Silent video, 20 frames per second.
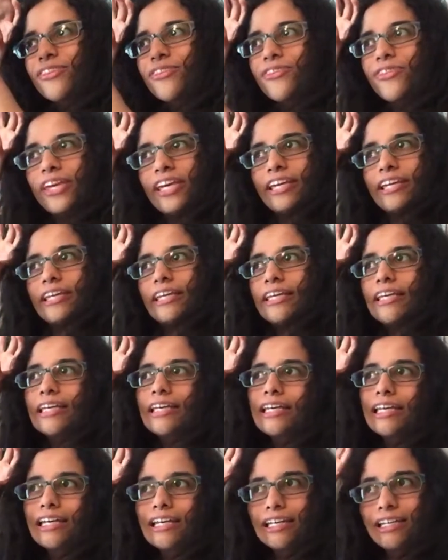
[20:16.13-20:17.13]

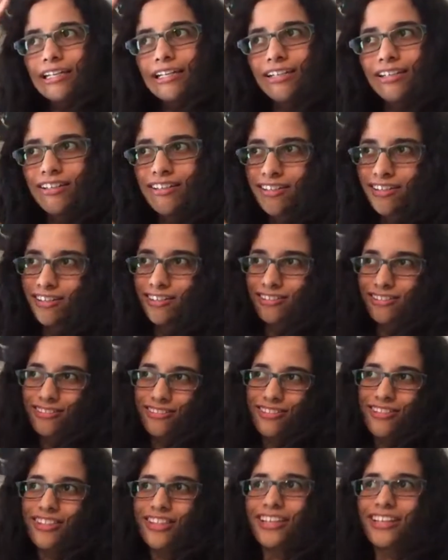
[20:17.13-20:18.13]
thing
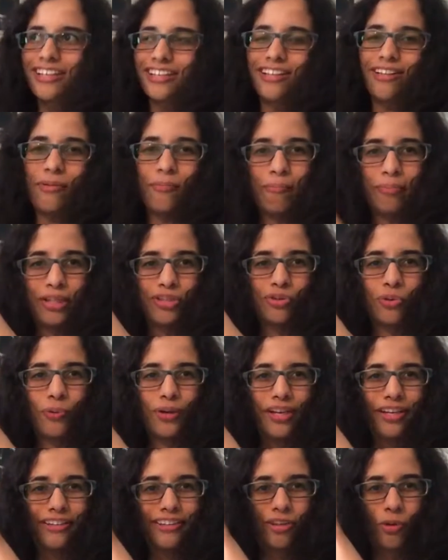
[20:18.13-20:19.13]
between